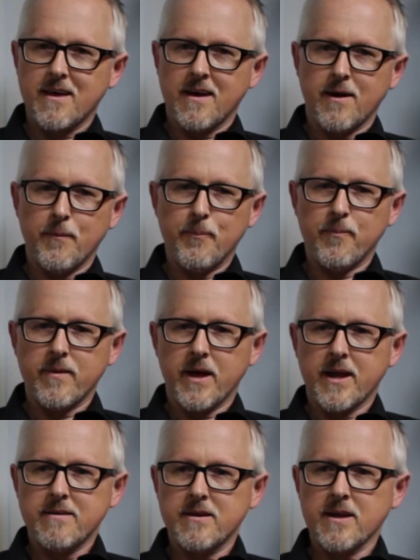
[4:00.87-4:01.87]
and
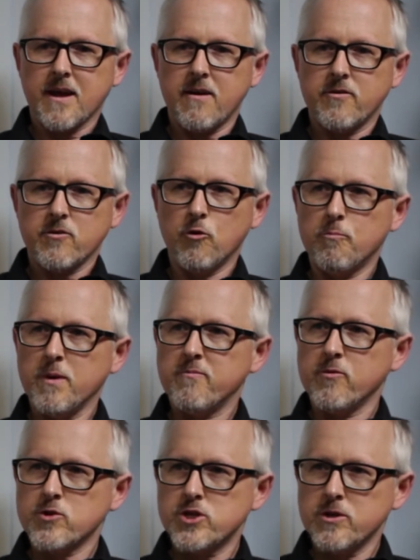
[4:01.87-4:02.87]
I did a character called Bib
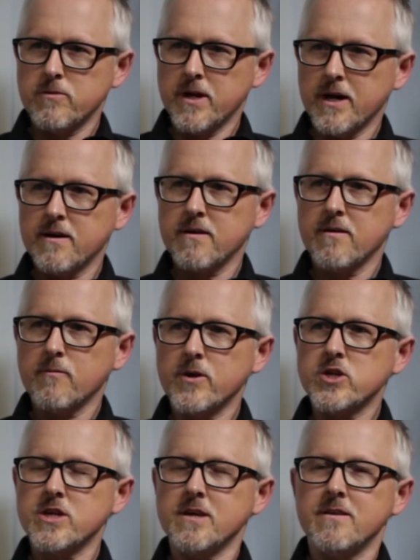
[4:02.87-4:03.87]
Fortuna,
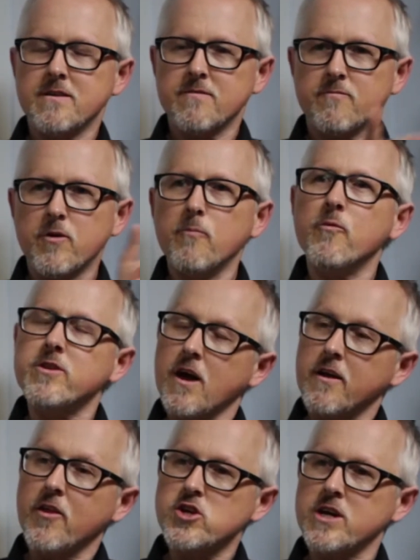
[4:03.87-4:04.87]
which is from
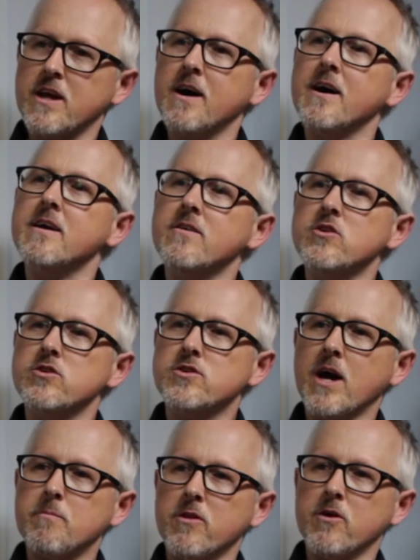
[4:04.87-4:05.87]
Return of the Jedi in
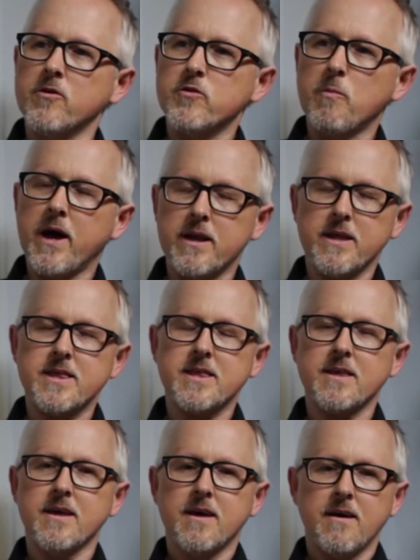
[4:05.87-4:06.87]
Jabba the Hutt's
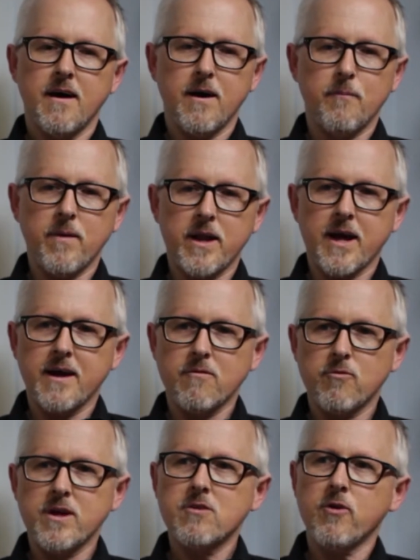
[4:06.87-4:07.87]
palace. And I
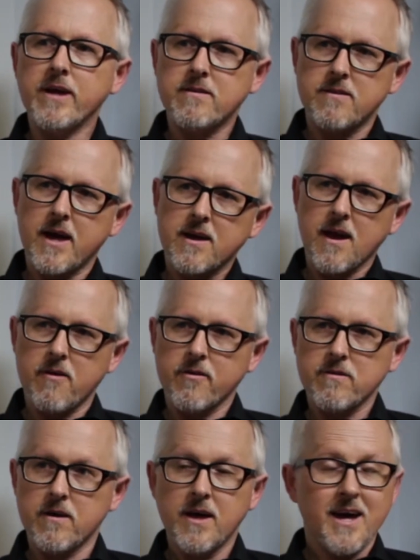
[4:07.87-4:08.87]
recreated that
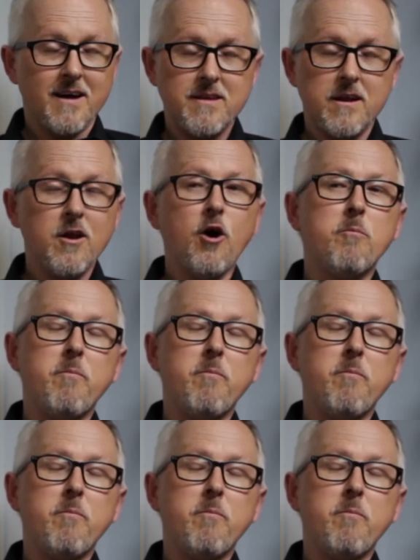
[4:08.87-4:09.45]
character. I did a lot of